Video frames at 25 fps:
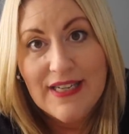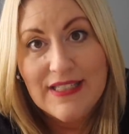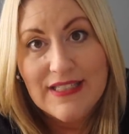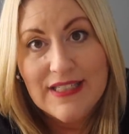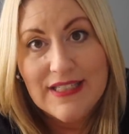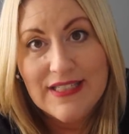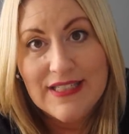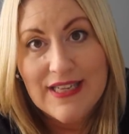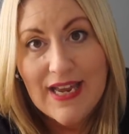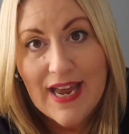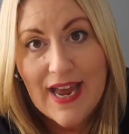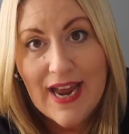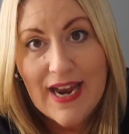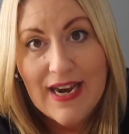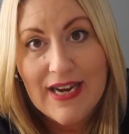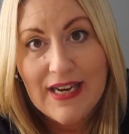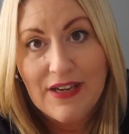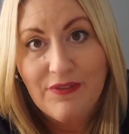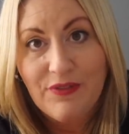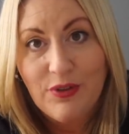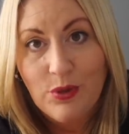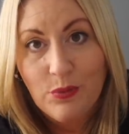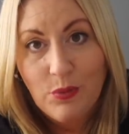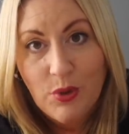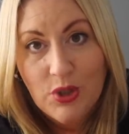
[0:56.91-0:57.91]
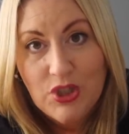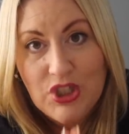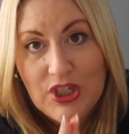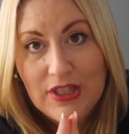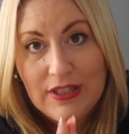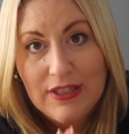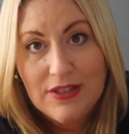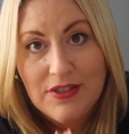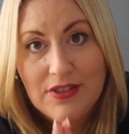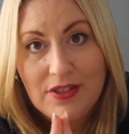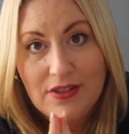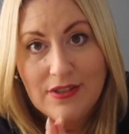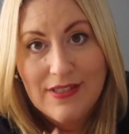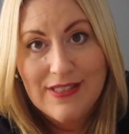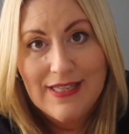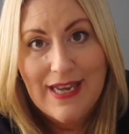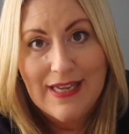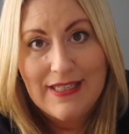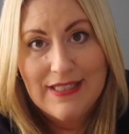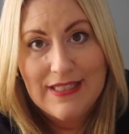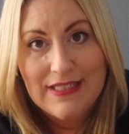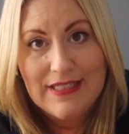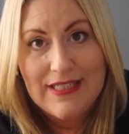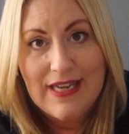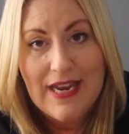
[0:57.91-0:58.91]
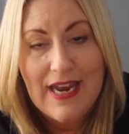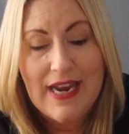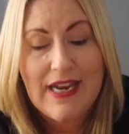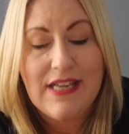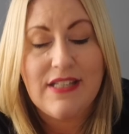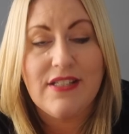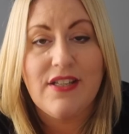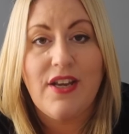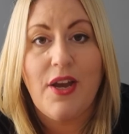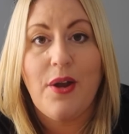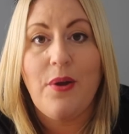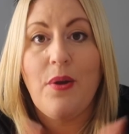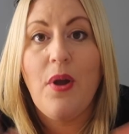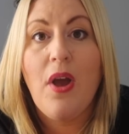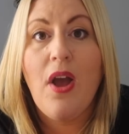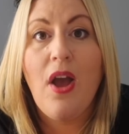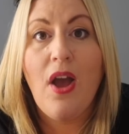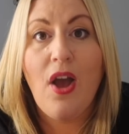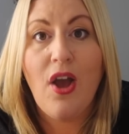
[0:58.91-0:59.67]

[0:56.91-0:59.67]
today if you're watching this on Saturday, so